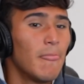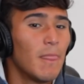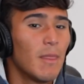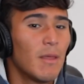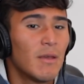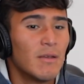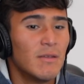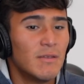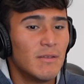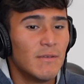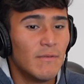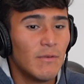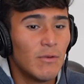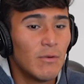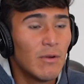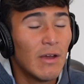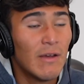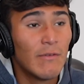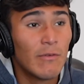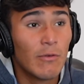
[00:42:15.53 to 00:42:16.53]
Because if you
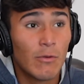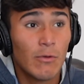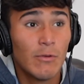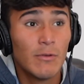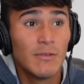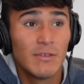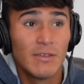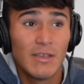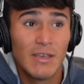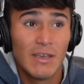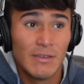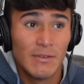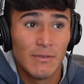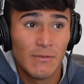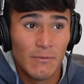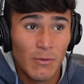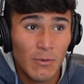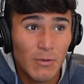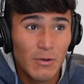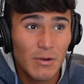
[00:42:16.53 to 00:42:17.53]
don't have goals as a
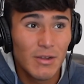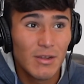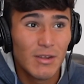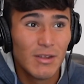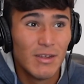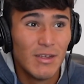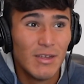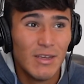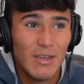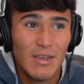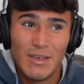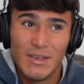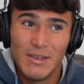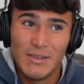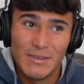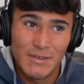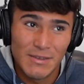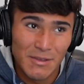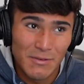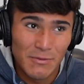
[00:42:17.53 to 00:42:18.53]
forward,
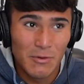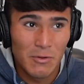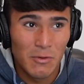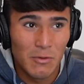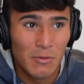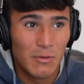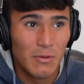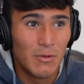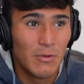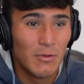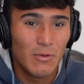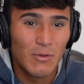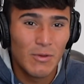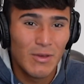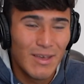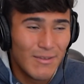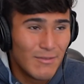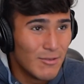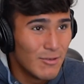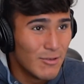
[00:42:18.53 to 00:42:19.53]
it's difficult. You
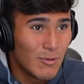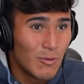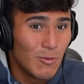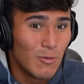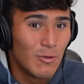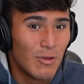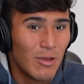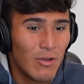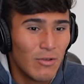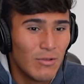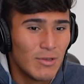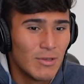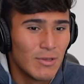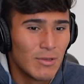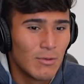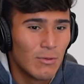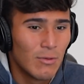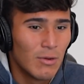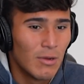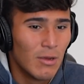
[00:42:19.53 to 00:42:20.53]
have to
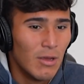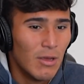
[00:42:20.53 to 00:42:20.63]
score.